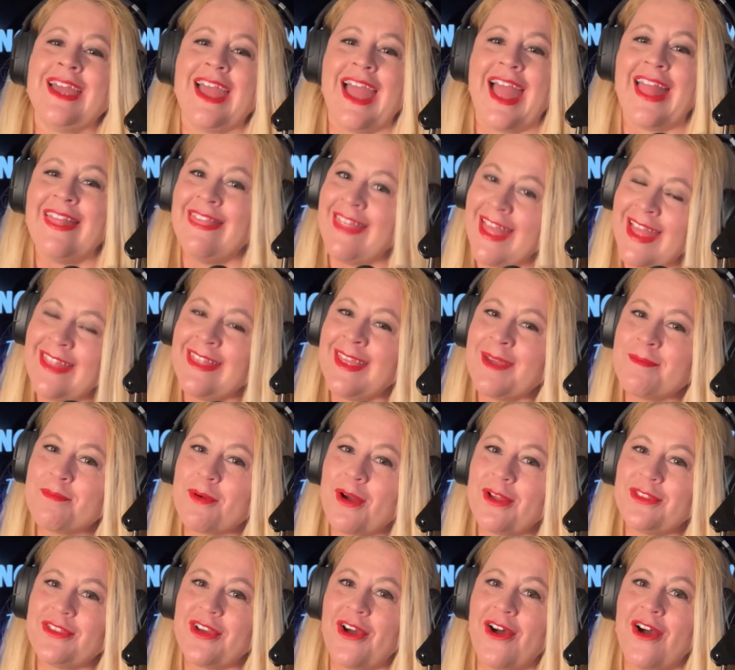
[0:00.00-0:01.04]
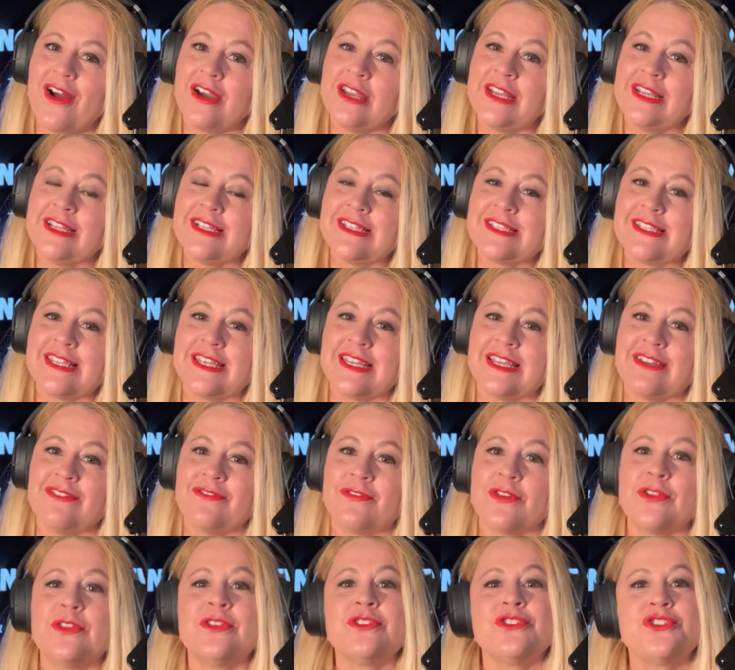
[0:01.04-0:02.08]
And then they brought the audience in
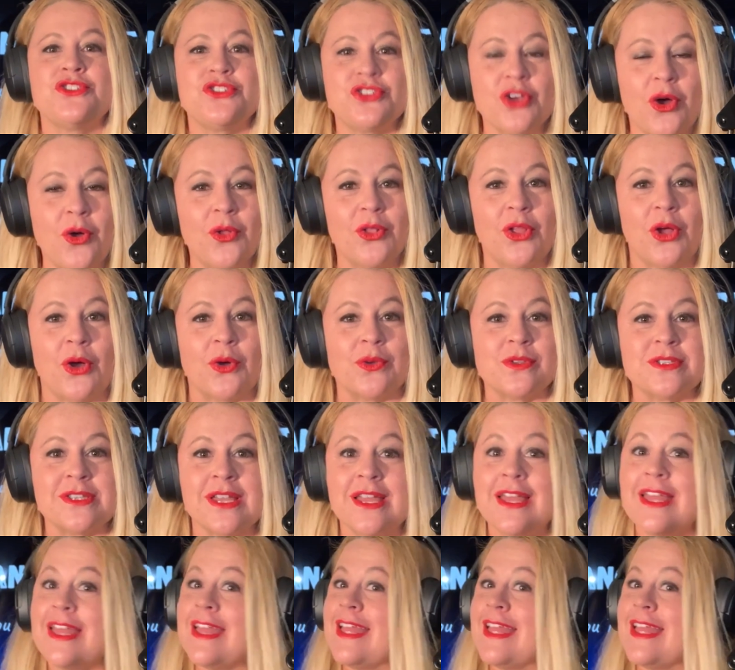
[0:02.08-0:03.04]
for the solos.